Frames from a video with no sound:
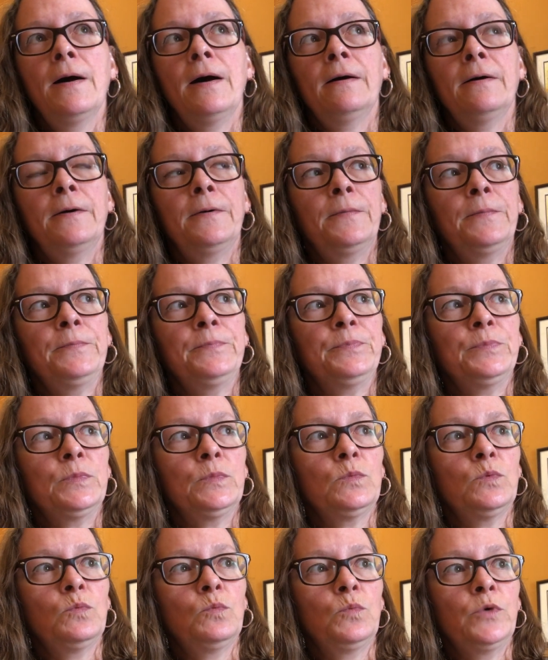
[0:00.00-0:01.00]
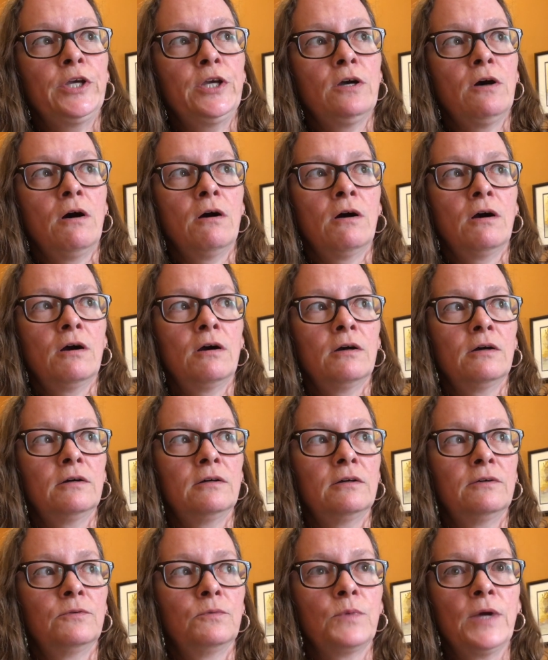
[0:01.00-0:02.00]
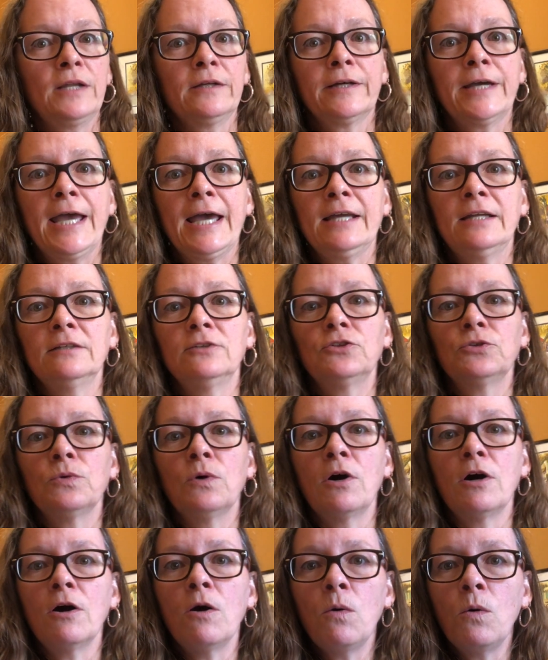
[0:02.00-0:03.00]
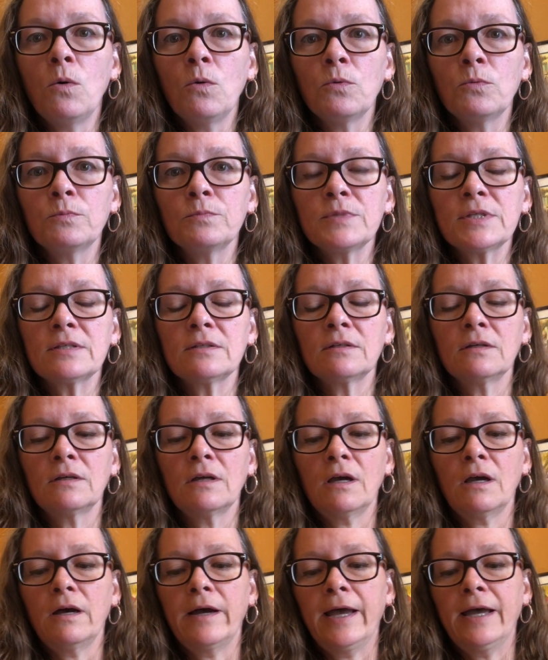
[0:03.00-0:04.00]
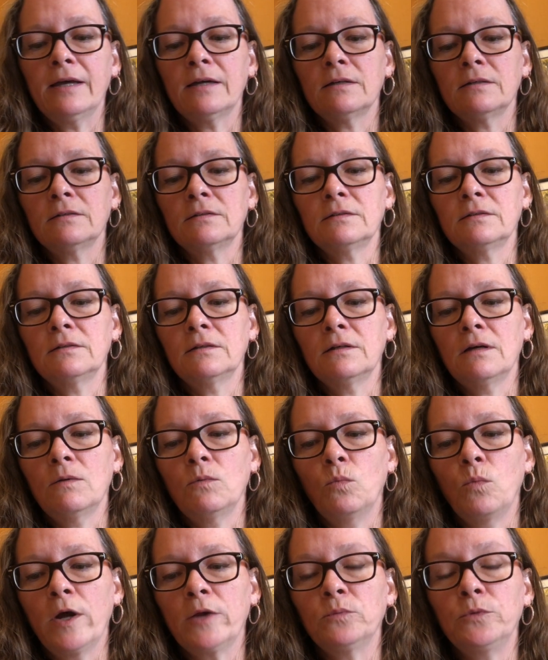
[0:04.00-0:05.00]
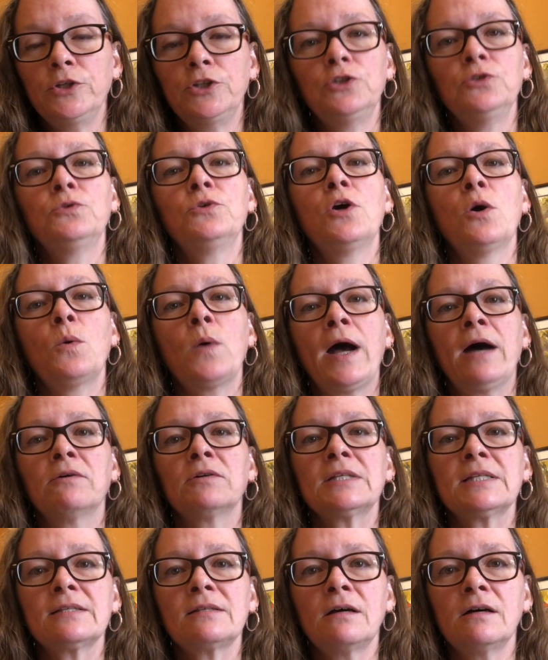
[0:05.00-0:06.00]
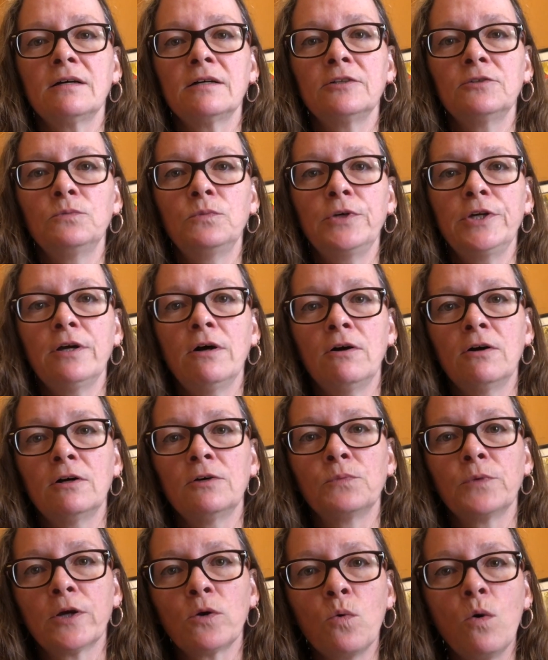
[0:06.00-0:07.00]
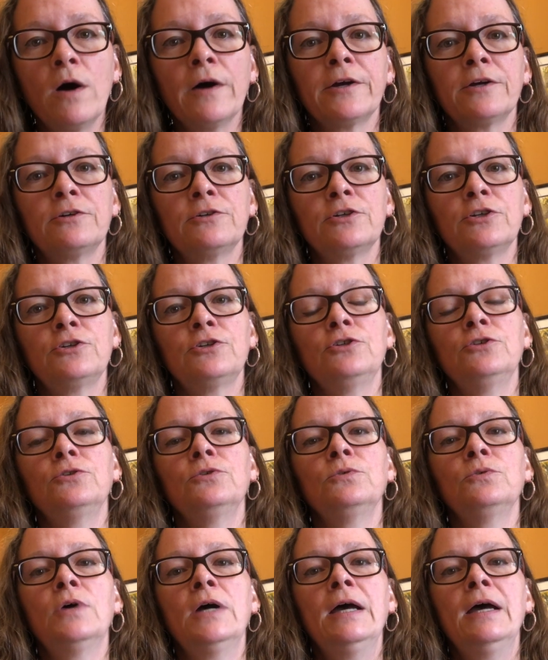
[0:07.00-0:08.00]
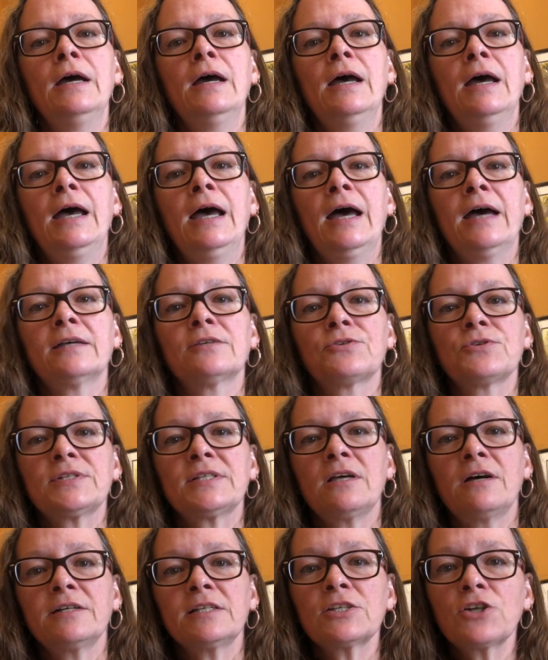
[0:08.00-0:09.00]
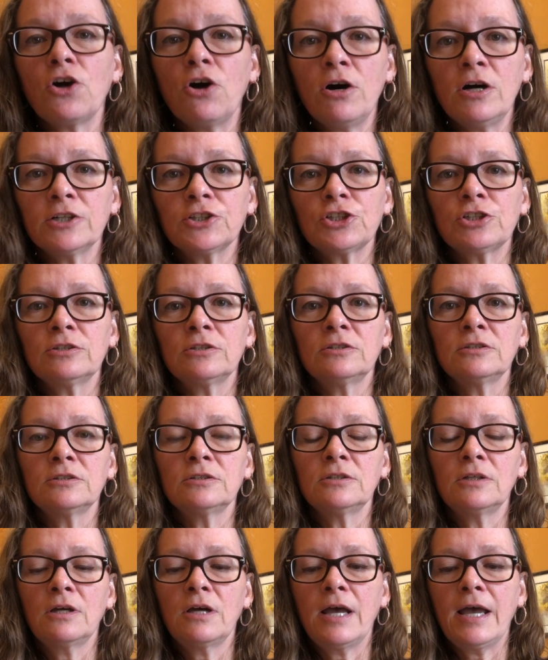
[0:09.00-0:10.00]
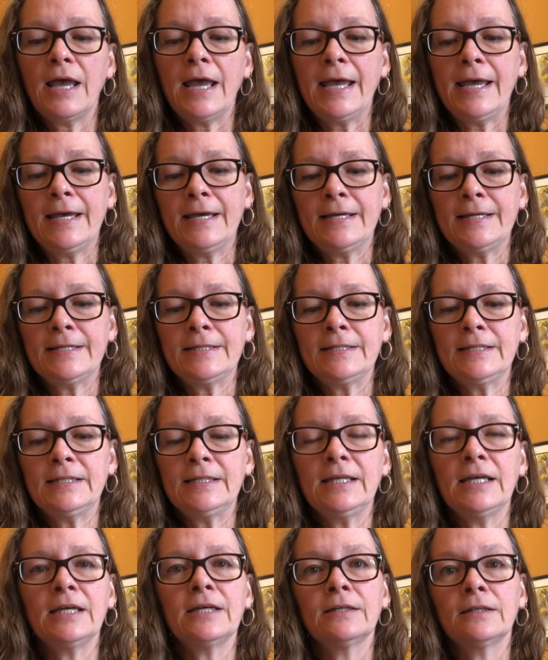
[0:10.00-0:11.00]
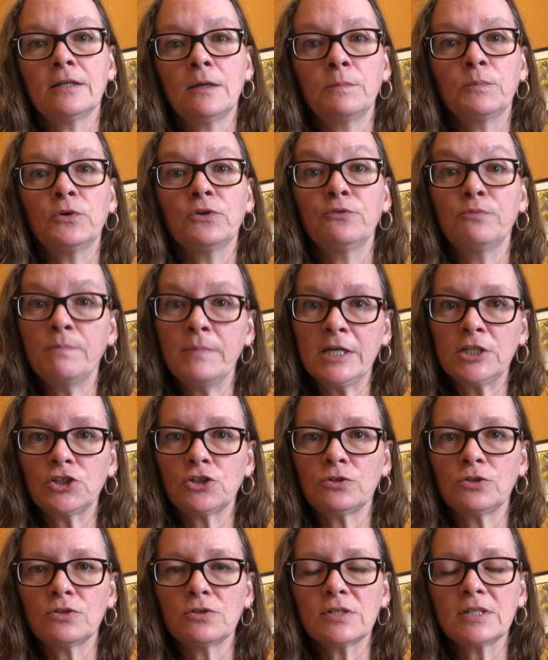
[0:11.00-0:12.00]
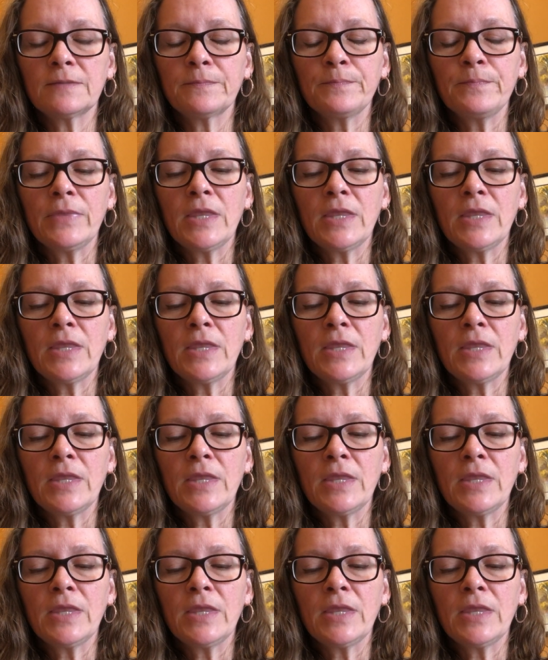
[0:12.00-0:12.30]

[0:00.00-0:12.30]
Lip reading: We are relegated to our homes, and when we do go outside, we are required to exercise caution and take a number of measures.